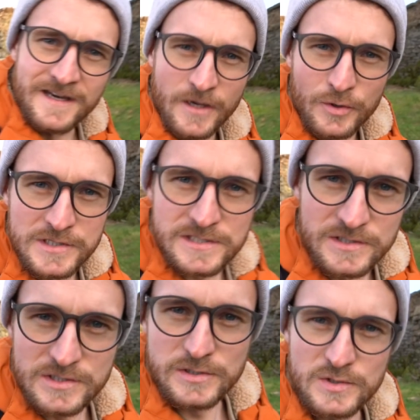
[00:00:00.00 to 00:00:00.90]
It honestly
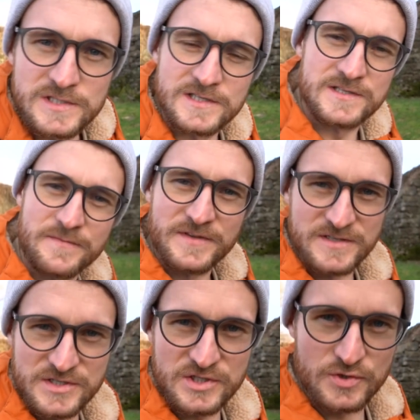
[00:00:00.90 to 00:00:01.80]
just looks like
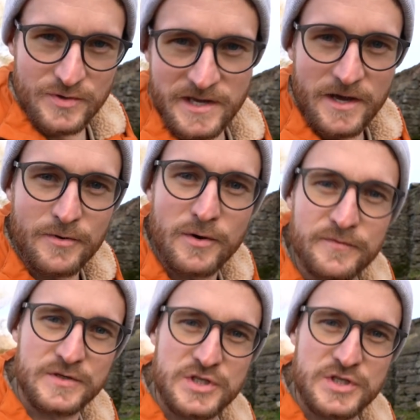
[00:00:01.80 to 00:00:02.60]
something straight out of the